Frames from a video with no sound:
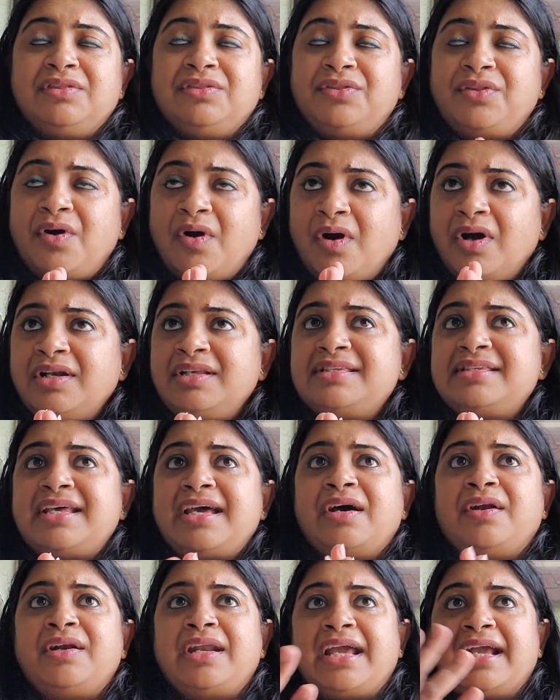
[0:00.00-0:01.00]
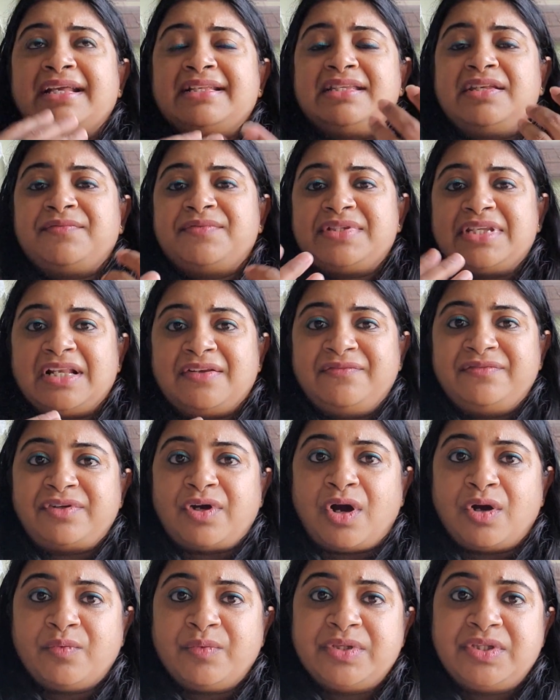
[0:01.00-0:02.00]
thoughts or negative self
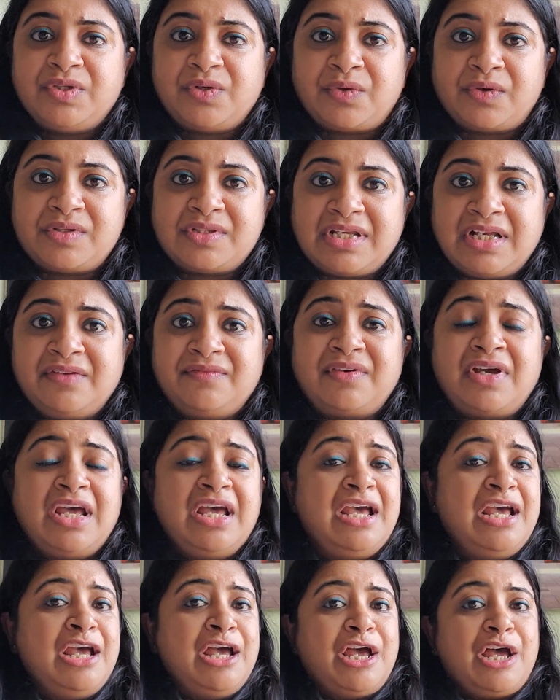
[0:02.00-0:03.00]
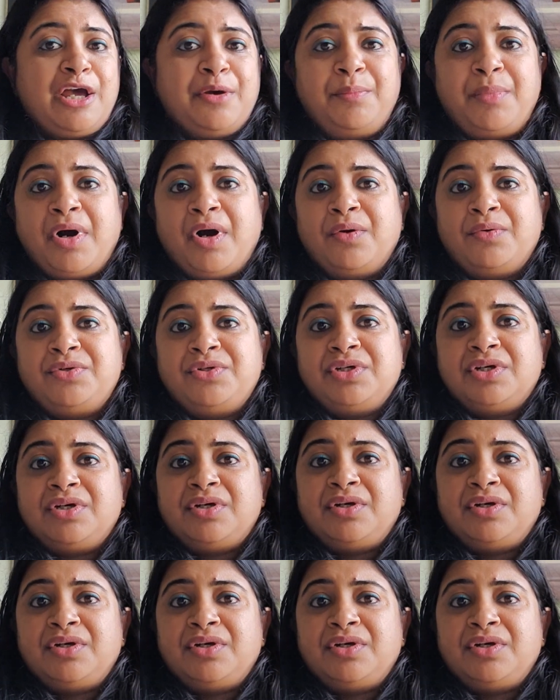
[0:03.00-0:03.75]
talk with yourself about